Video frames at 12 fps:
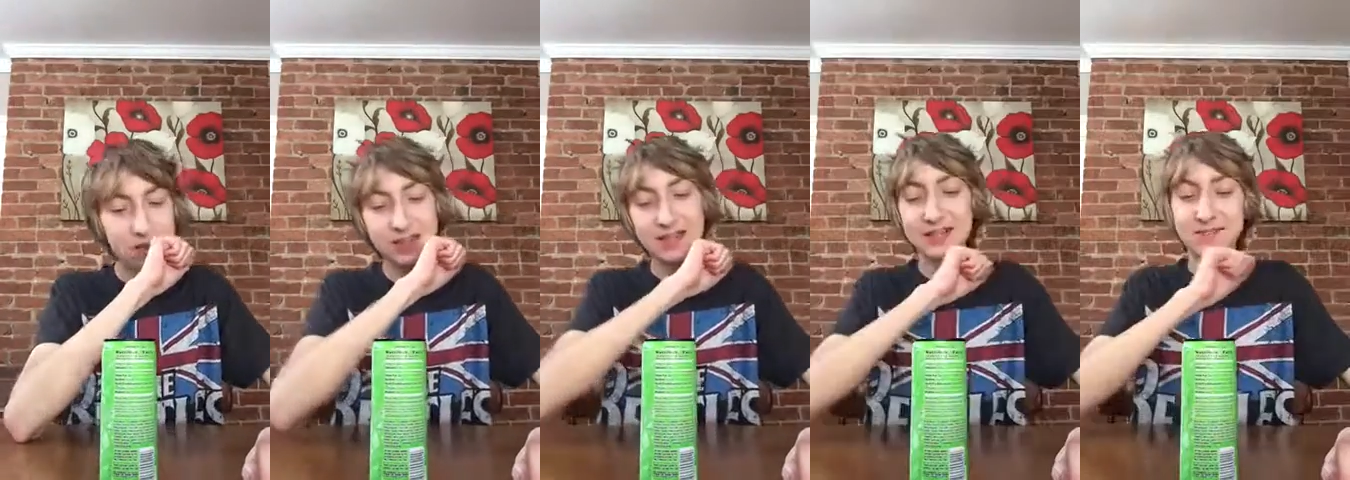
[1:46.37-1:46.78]

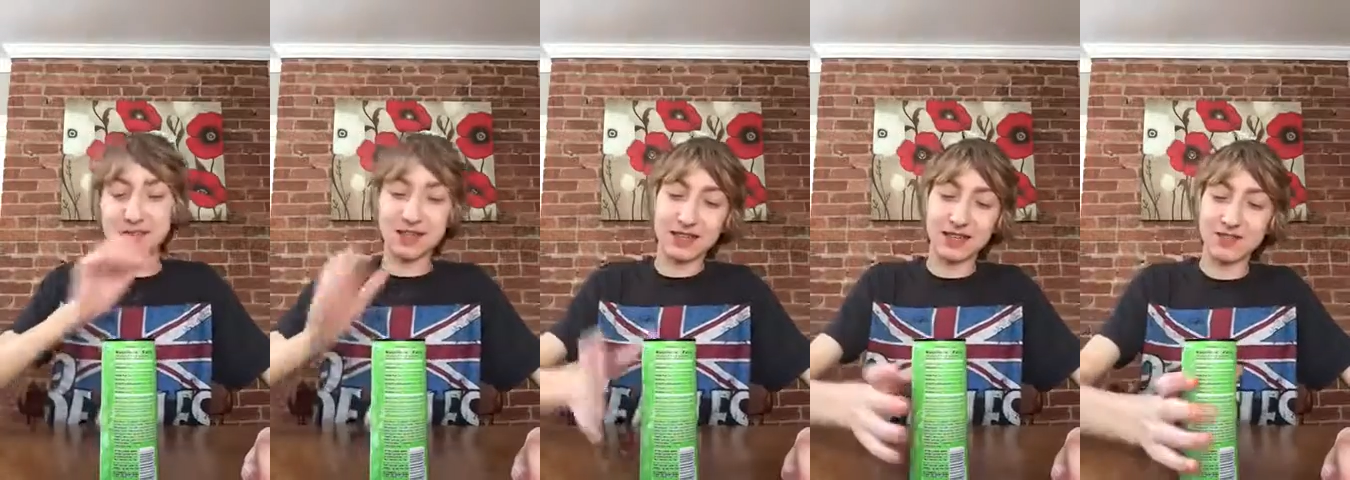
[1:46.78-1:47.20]
God damn
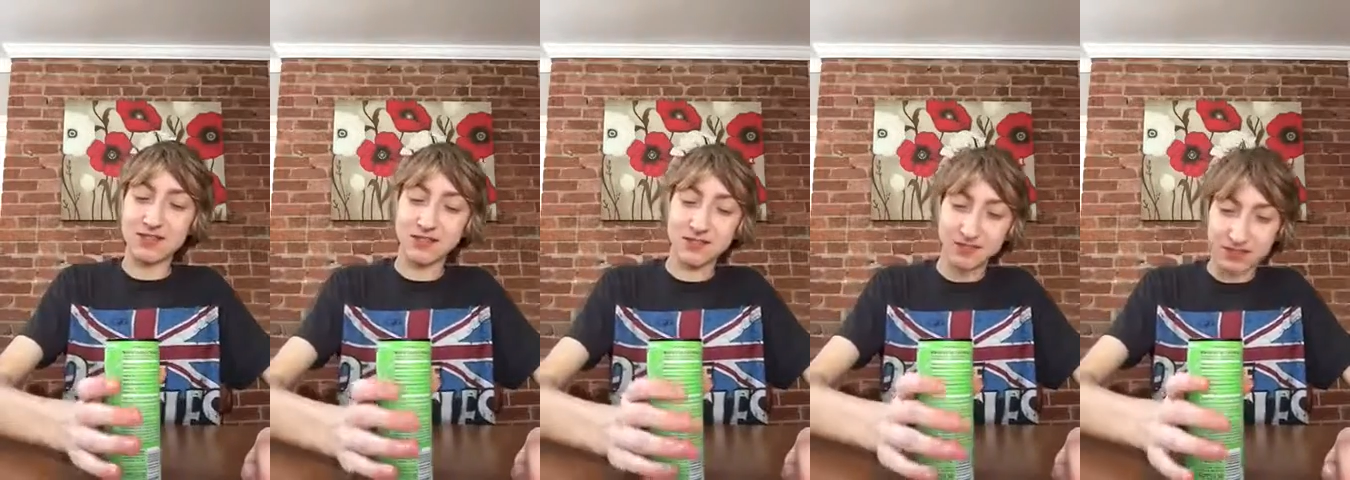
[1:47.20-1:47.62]
it, I gotta
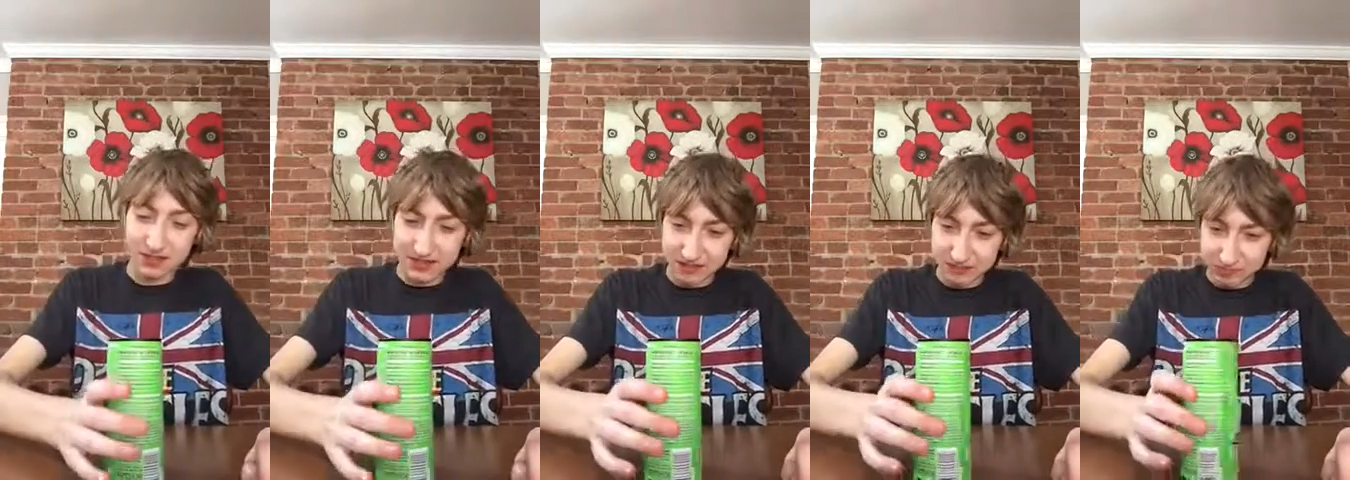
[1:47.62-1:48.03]
drink the whole
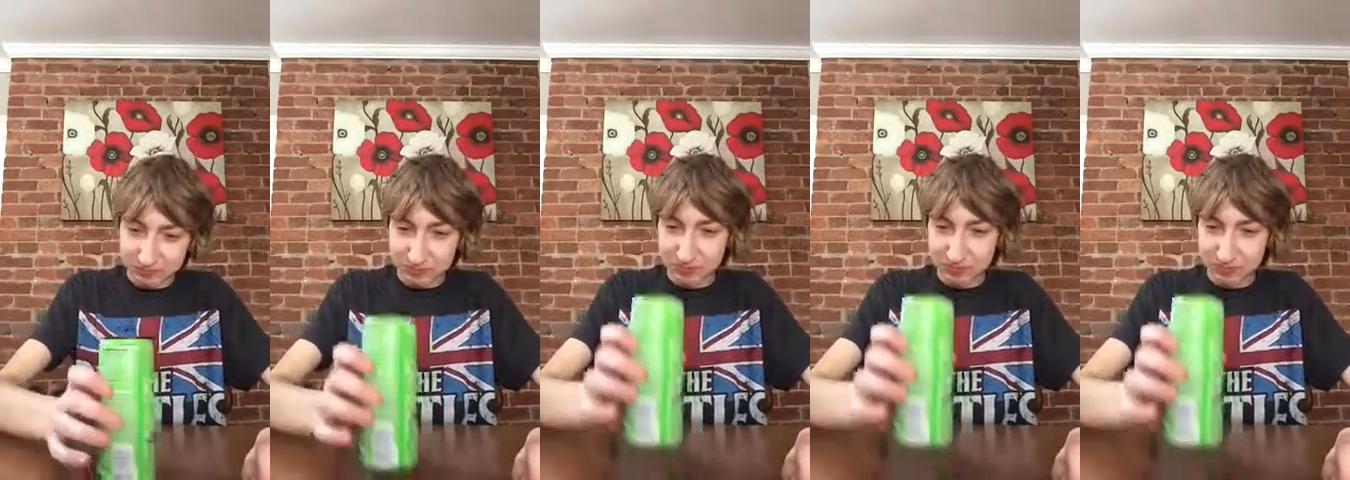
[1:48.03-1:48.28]
thing.